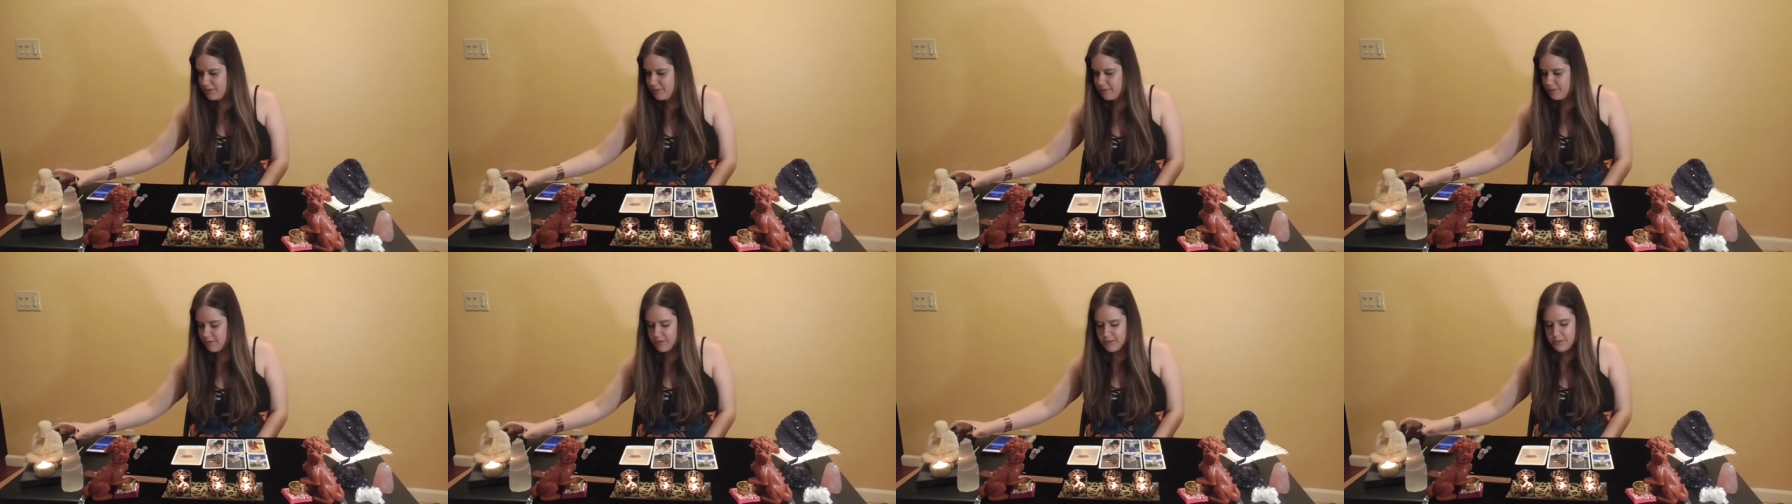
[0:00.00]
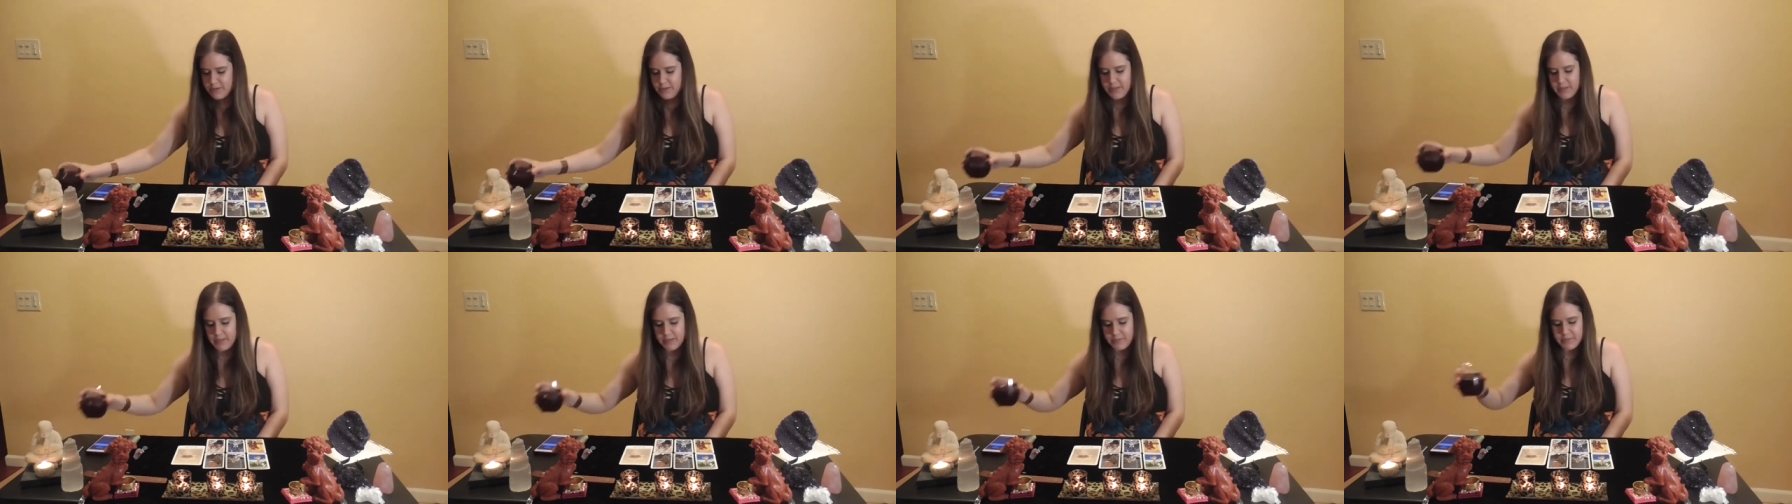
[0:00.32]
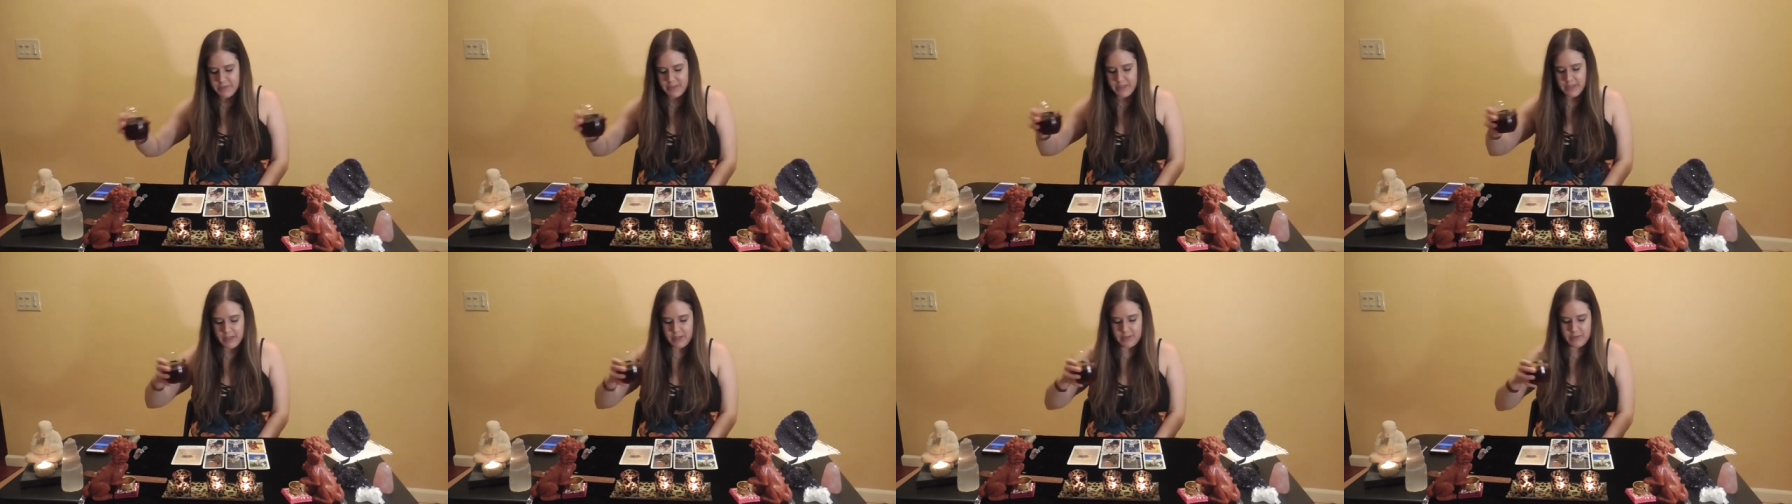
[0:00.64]
torturing
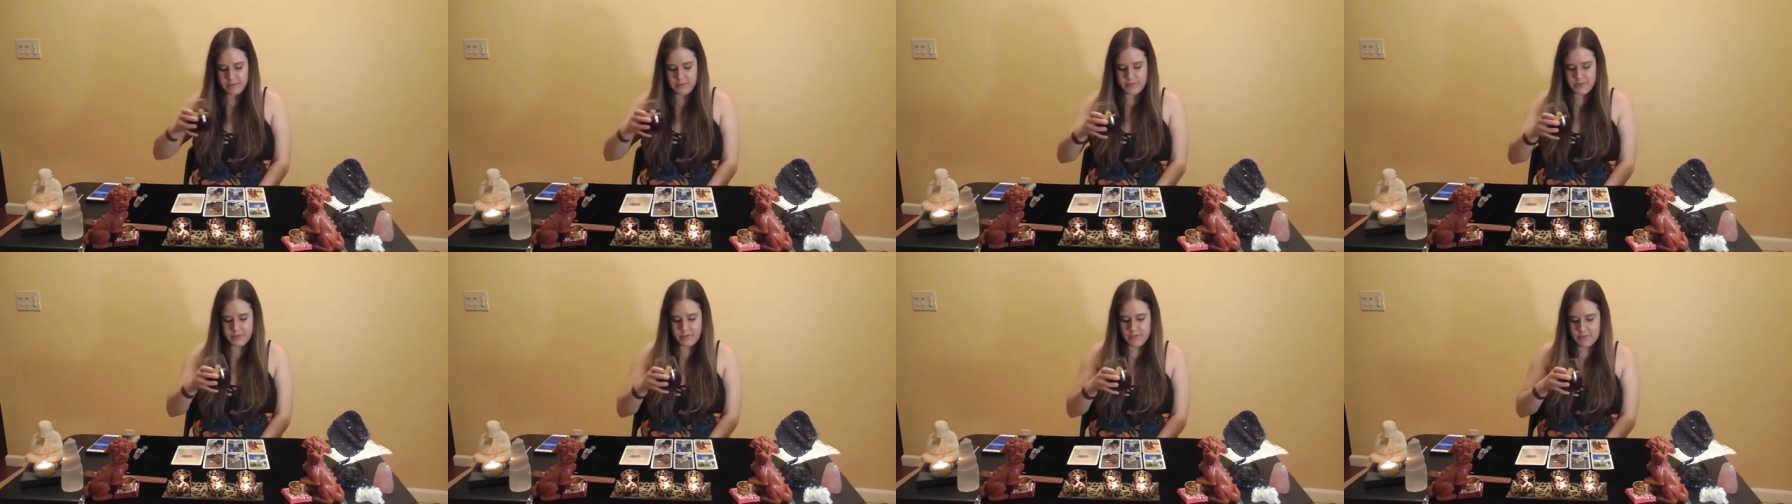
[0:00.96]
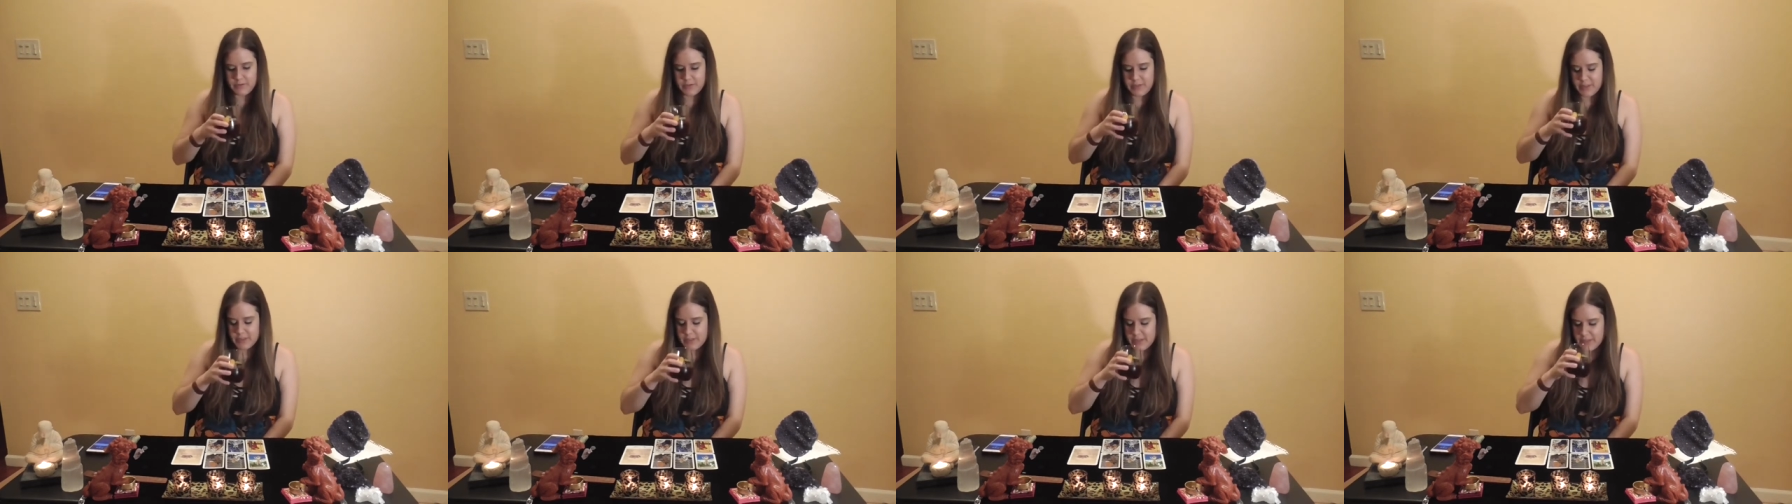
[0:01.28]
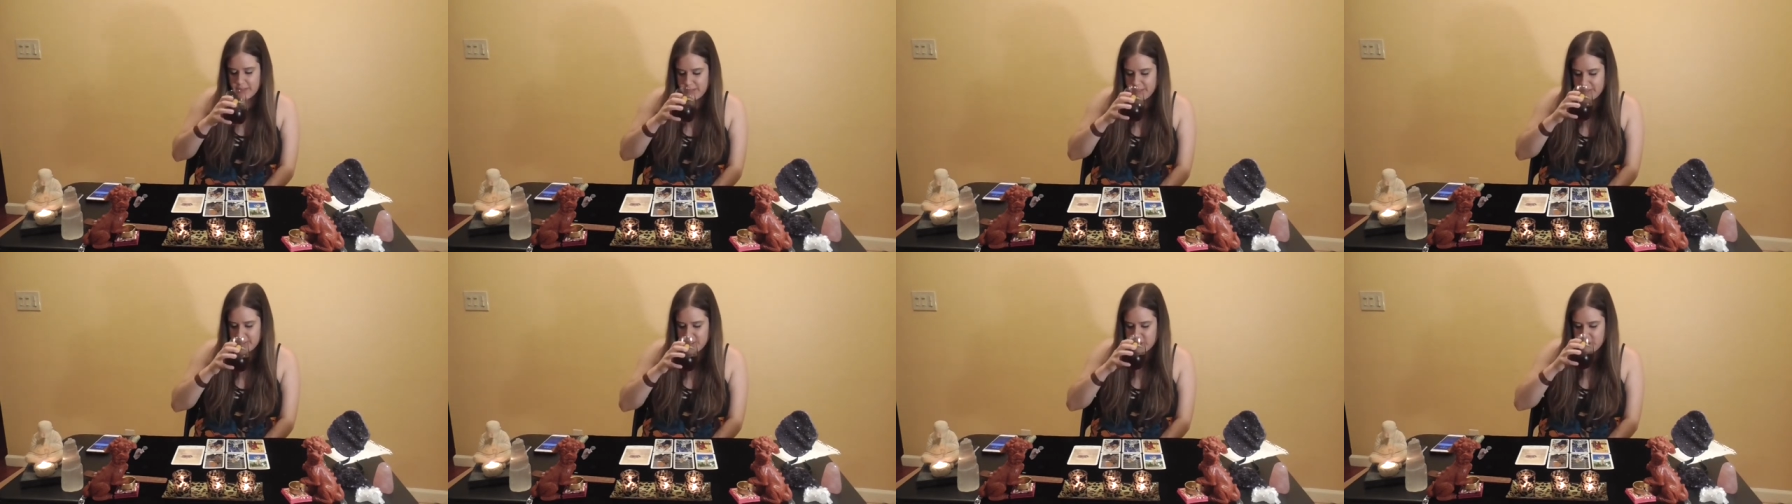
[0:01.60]
themselves over this
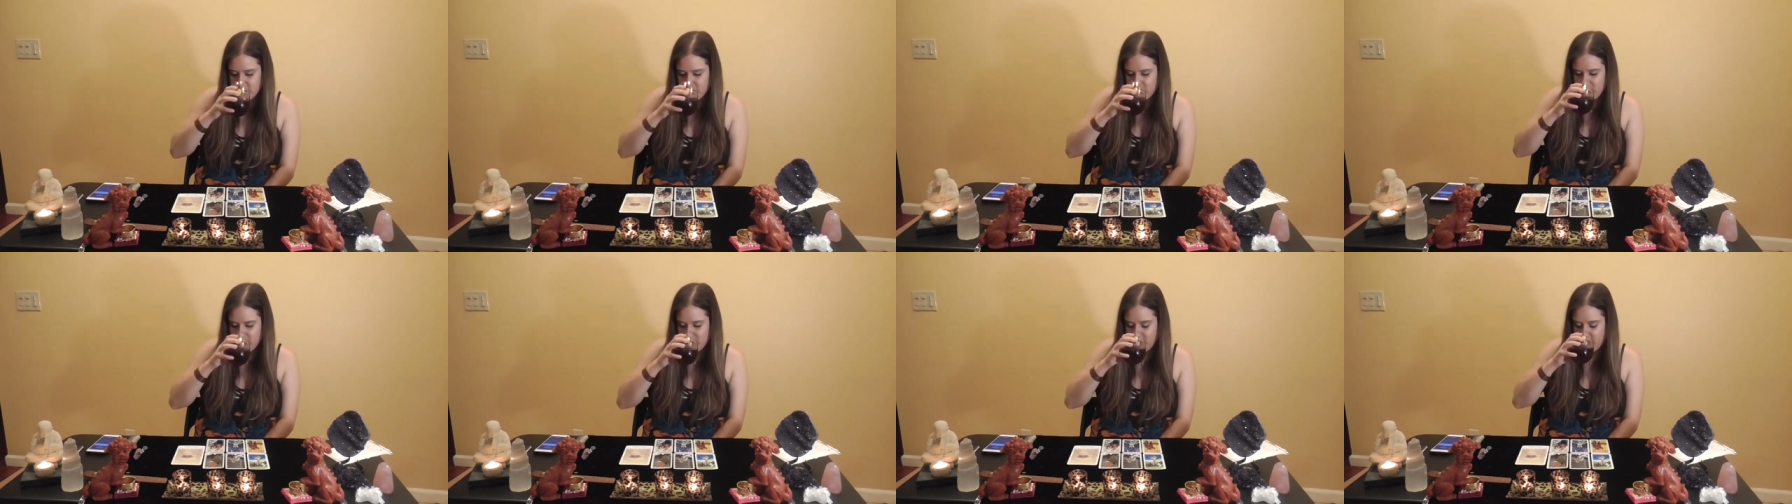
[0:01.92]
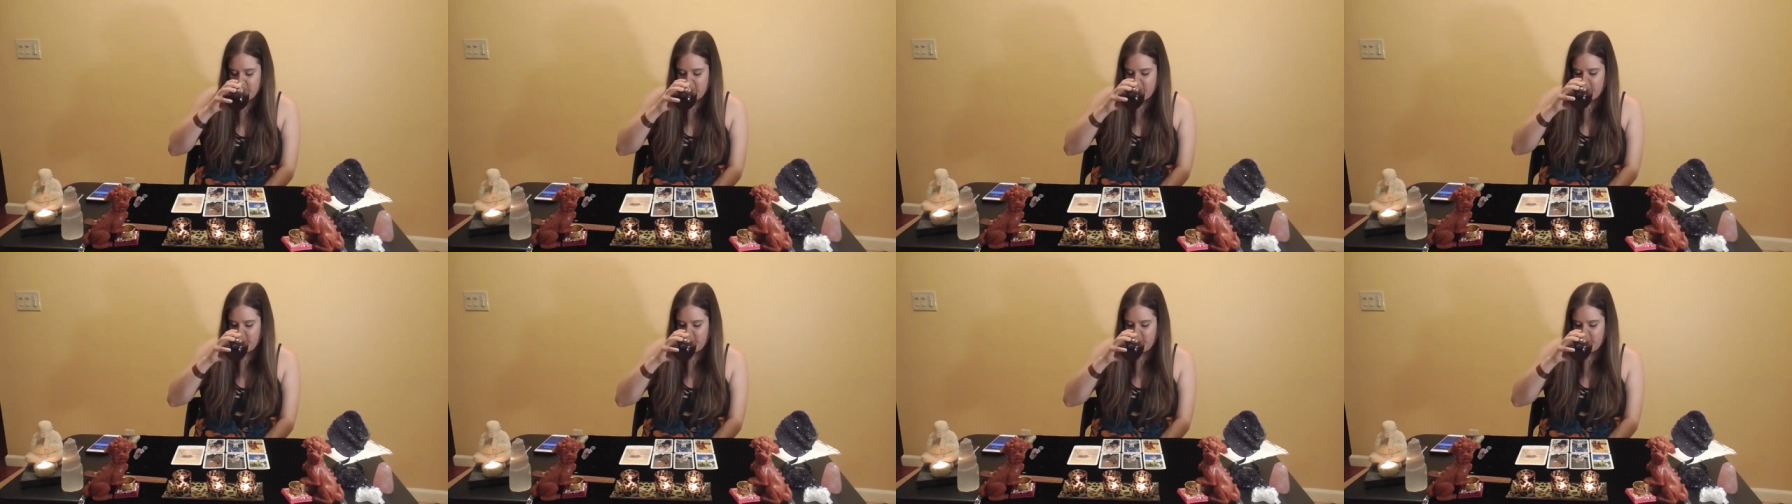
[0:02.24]
connection.